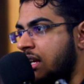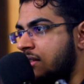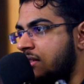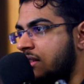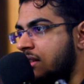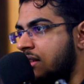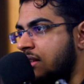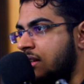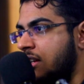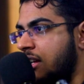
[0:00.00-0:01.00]
and
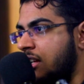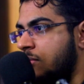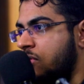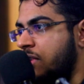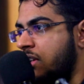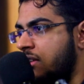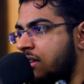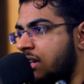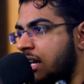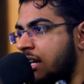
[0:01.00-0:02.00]
I can move
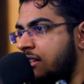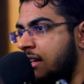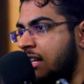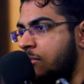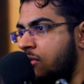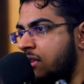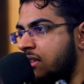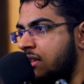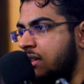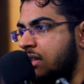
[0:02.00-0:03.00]
here and
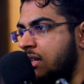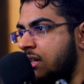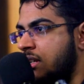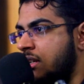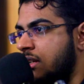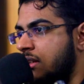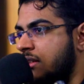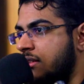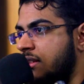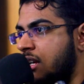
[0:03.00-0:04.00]
teleport
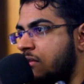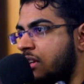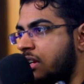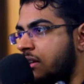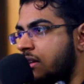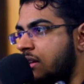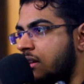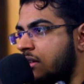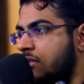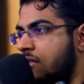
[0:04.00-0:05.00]
this guy over here.
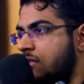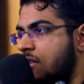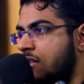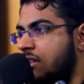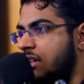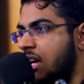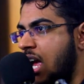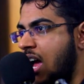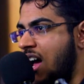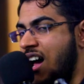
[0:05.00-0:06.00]

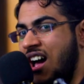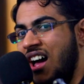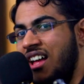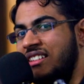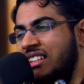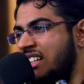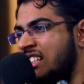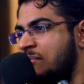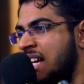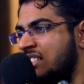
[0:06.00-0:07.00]
Haha,
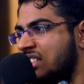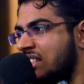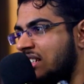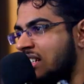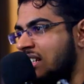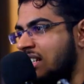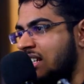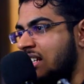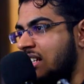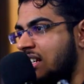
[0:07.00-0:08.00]
see the magic?
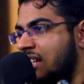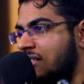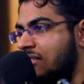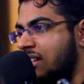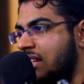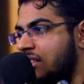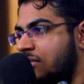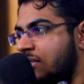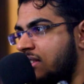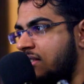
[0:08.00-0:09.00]
Now what I
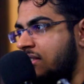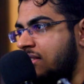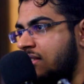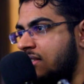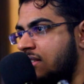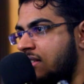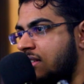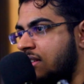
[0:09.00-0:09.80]
can do is,